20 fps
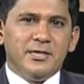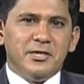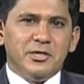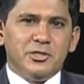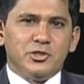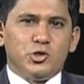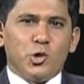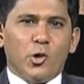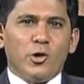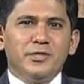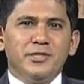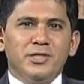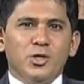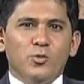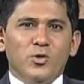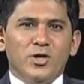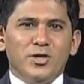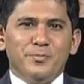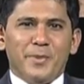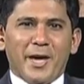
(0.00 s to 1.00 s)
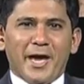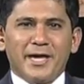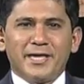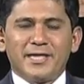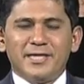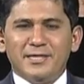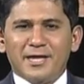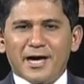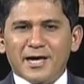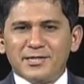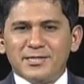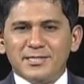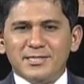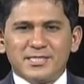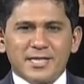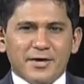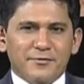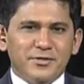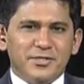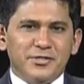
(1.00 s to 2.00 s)
He joined the World Bank in
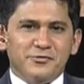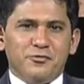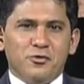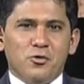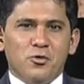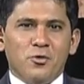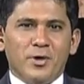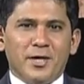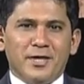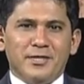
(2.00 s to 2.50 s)
1974